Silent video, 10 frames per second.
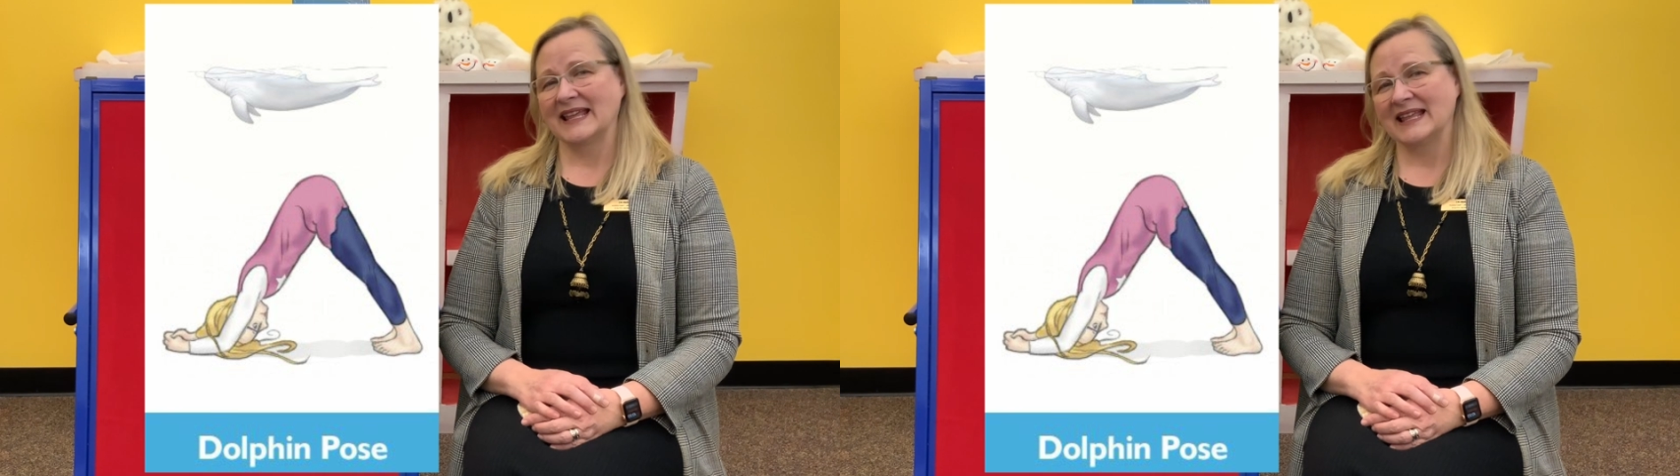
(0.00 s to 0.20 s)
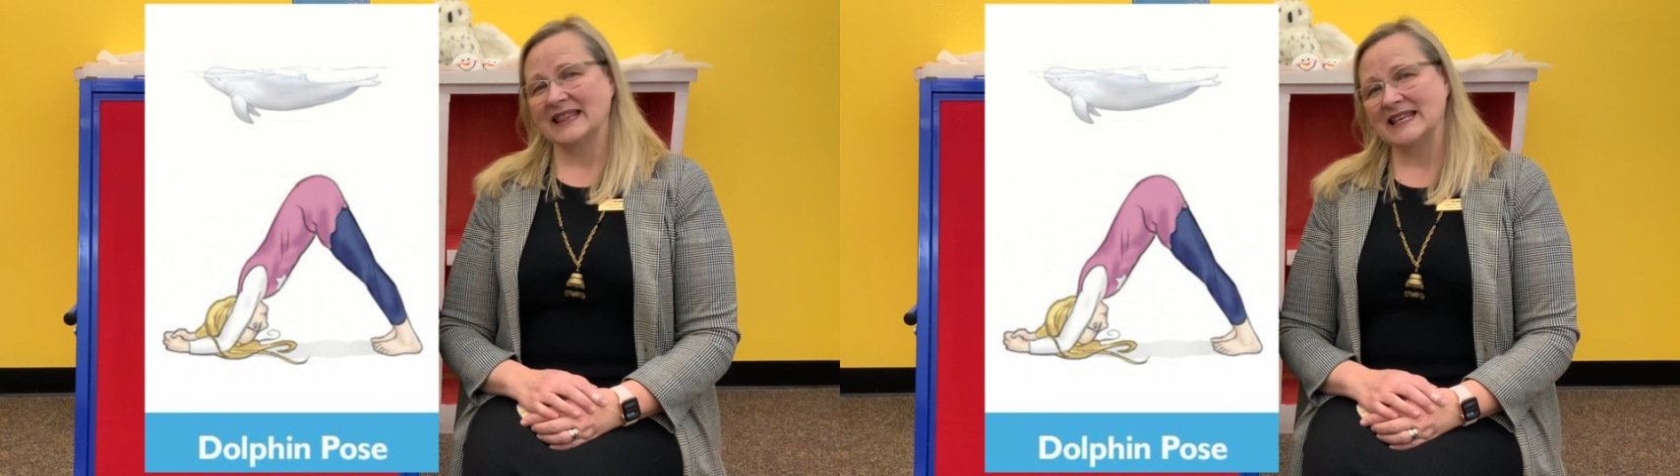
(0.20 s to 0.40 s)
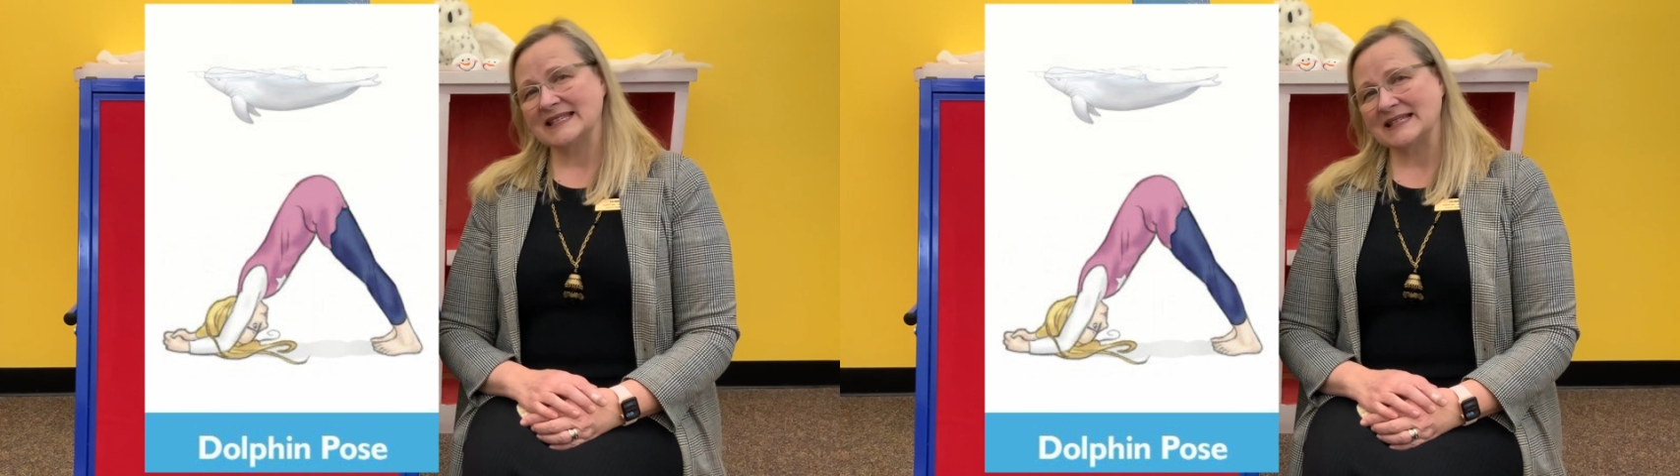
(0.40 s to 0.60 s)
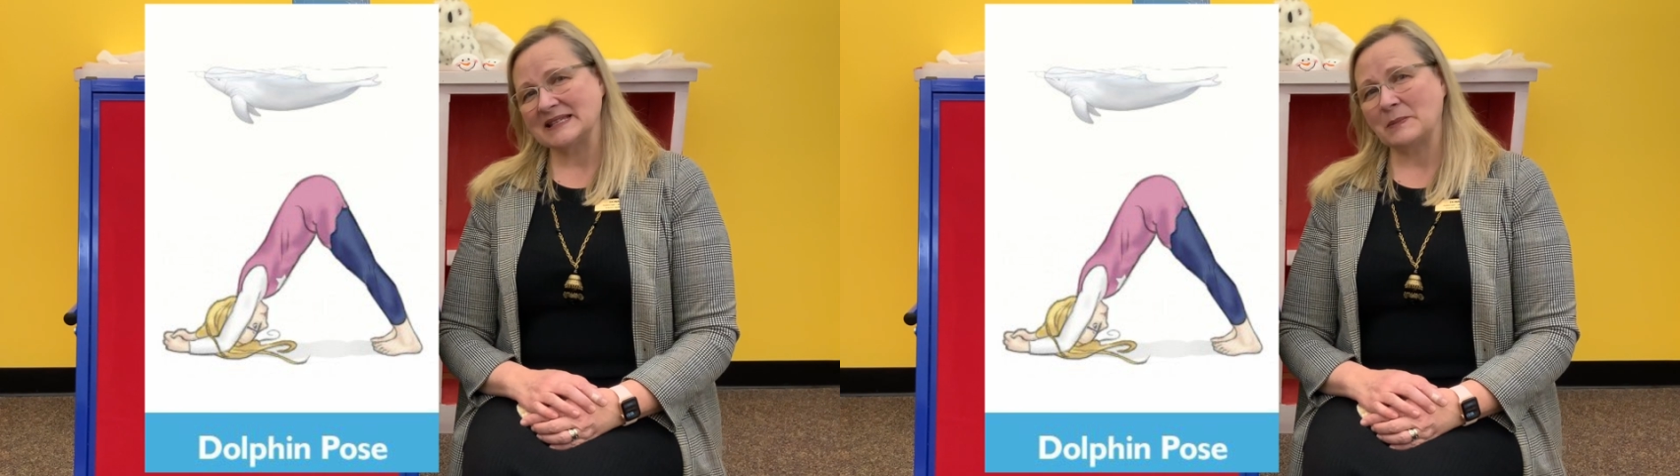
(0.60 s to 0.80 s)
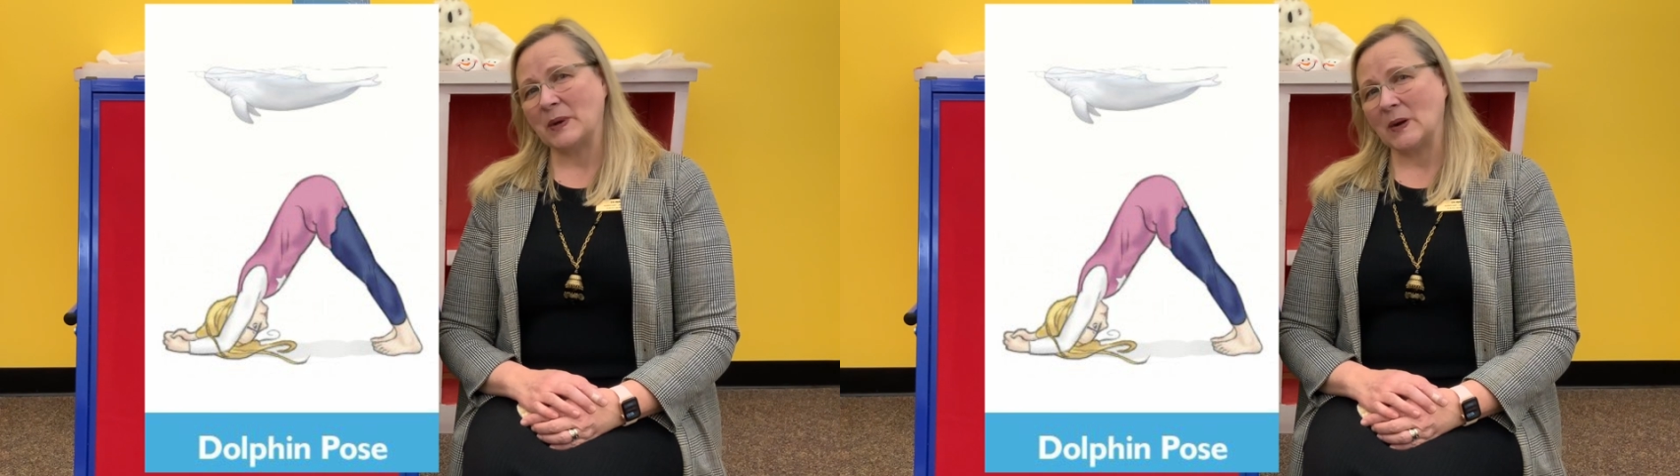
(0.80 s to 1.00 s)
This is a
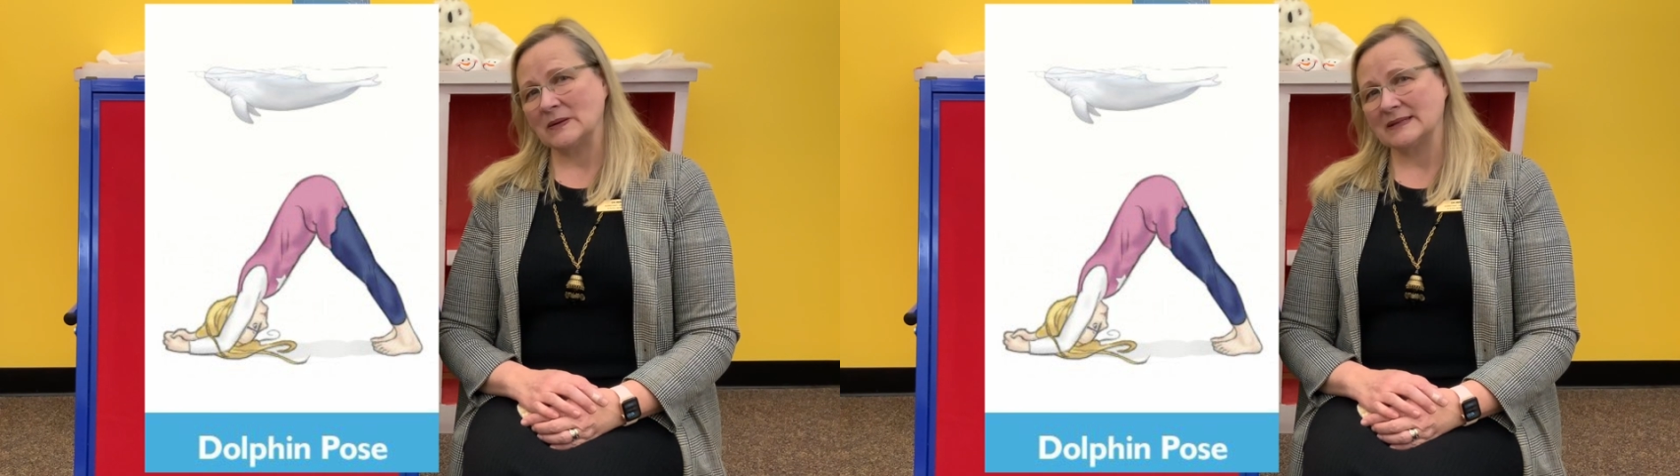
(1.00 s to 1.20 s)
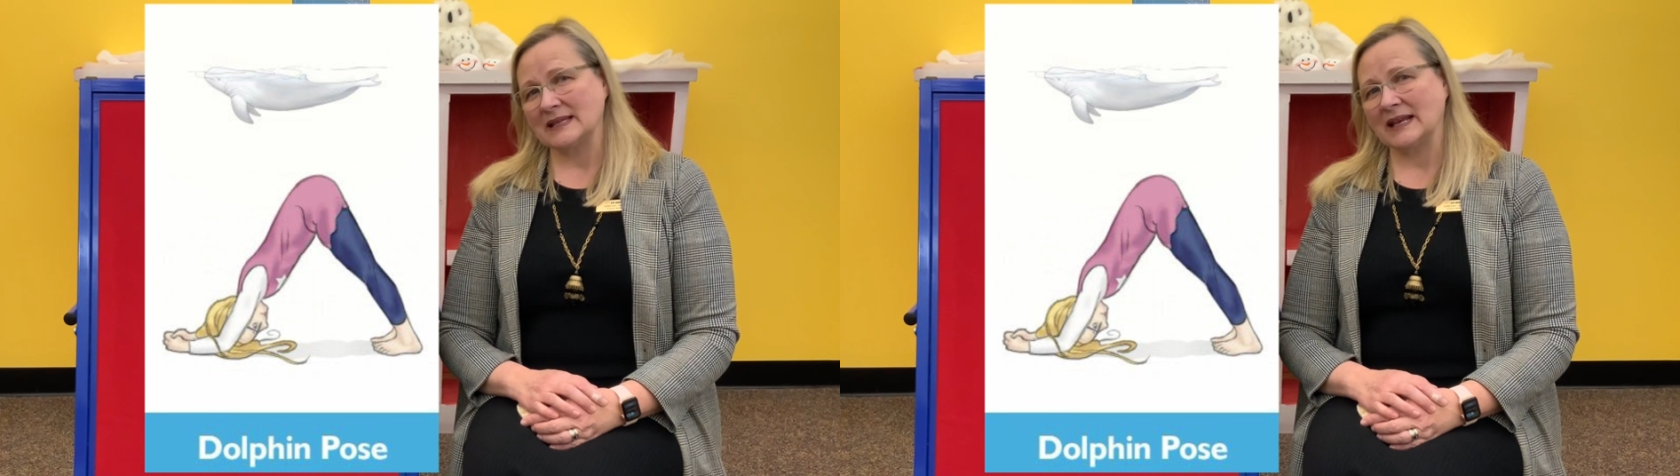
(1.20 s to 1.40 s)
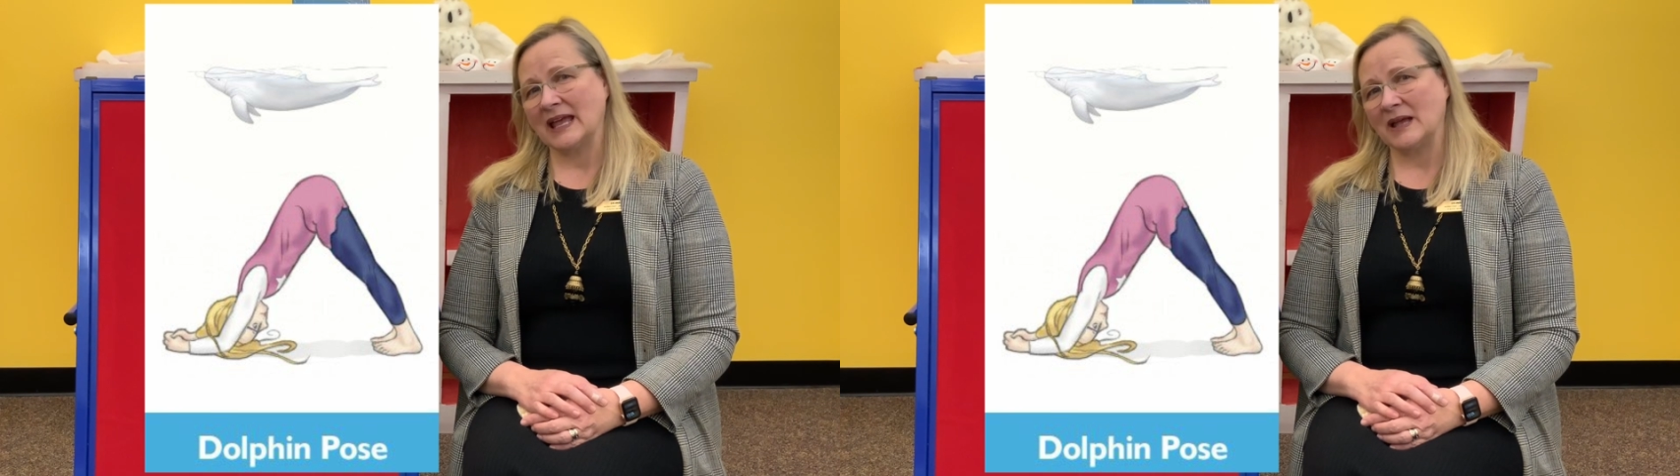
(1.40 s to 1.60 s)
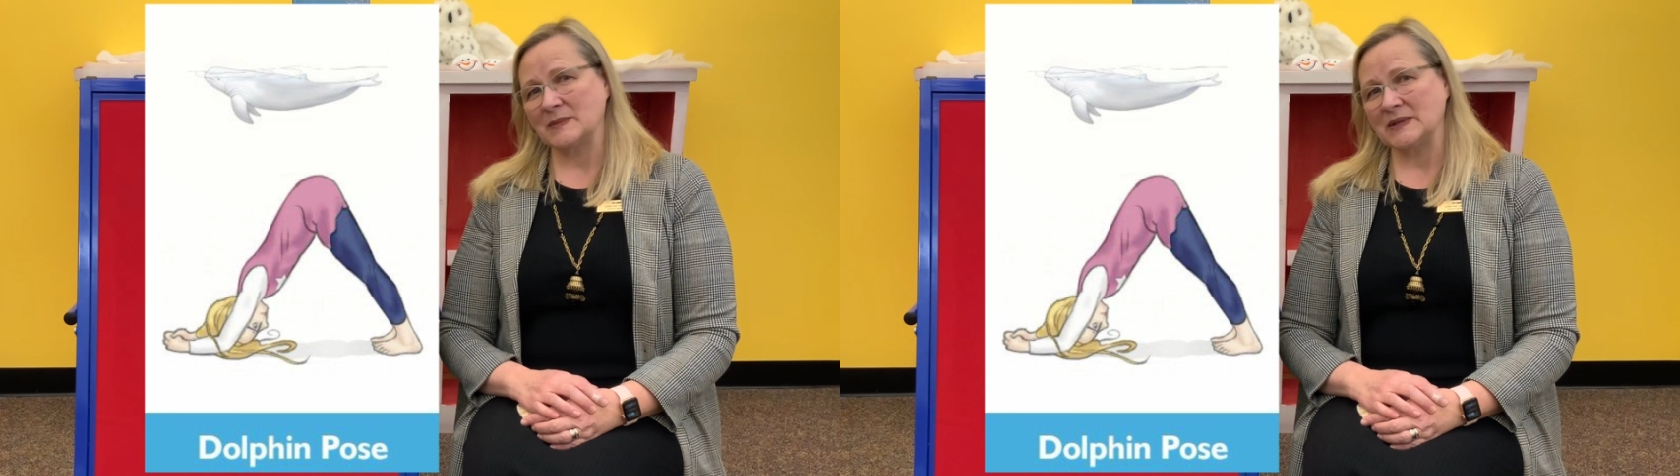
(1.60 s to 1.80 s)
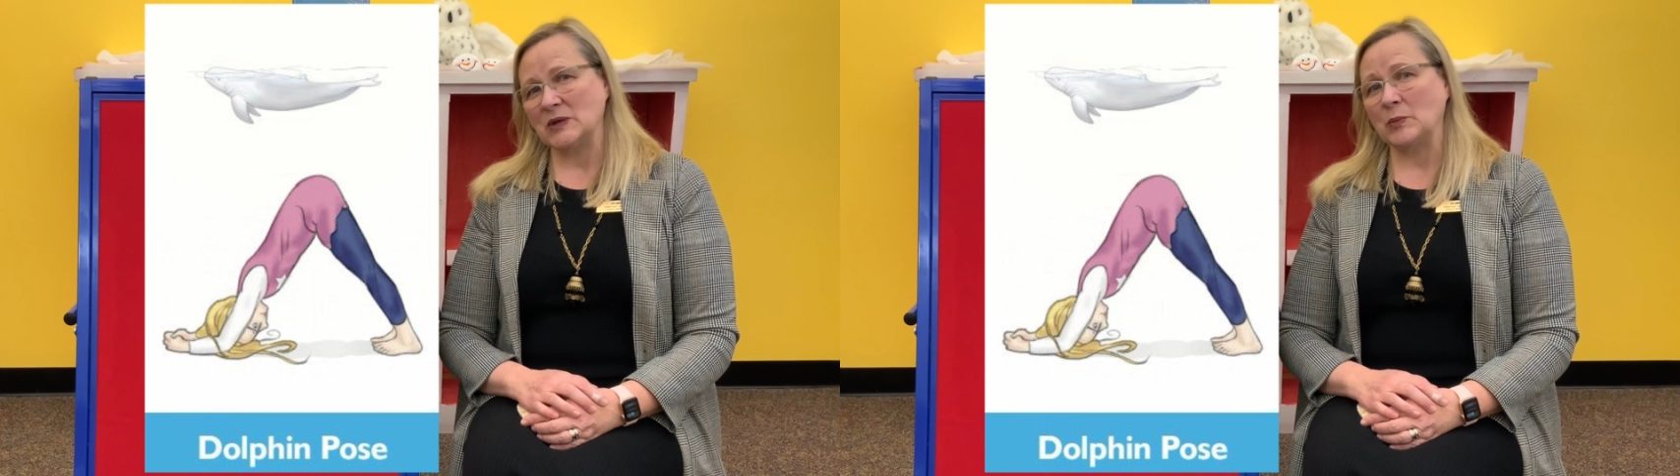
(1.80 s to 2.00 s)
pose that helps you